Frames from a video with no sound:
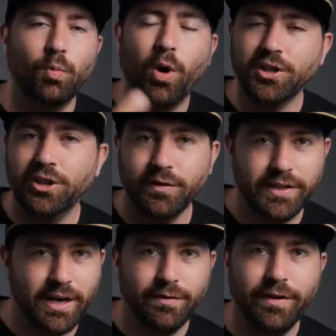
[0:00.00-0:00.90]
watch your
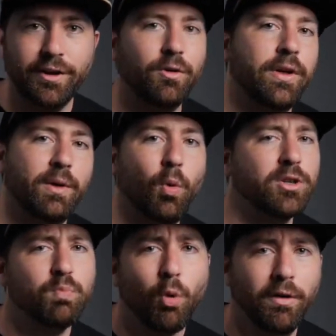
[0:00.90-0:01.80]
entire video, and
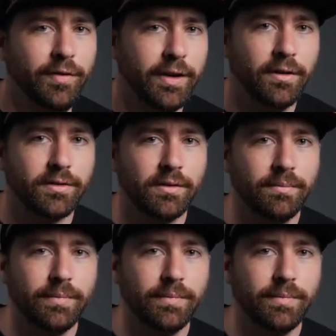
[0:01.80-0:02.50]
watch more videos.